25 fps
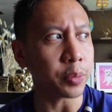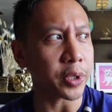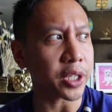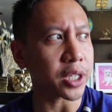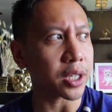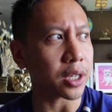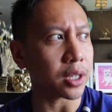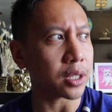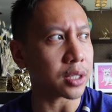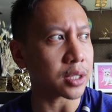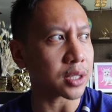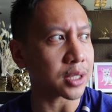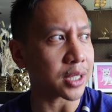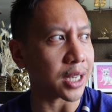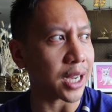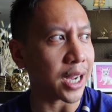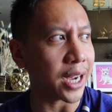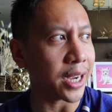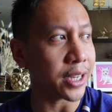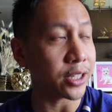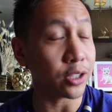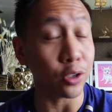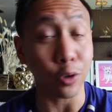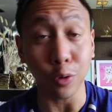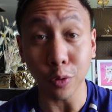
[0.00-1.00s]
because
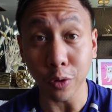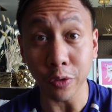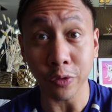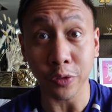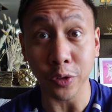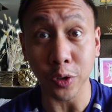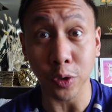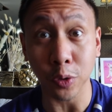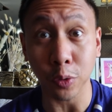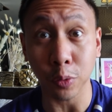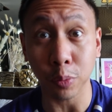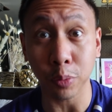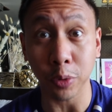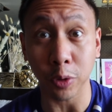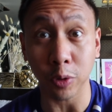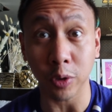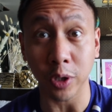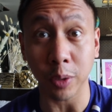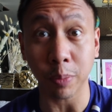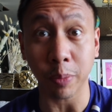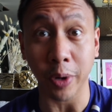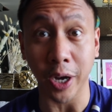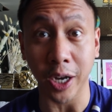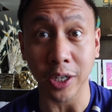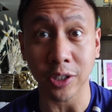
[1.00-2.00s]
I know a few
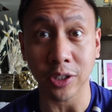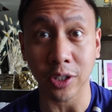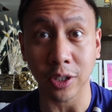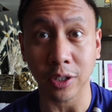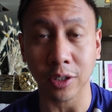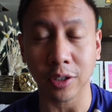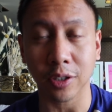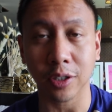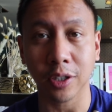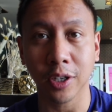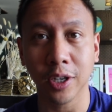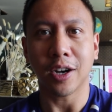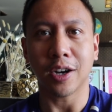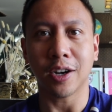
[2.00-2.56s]
beauty pageant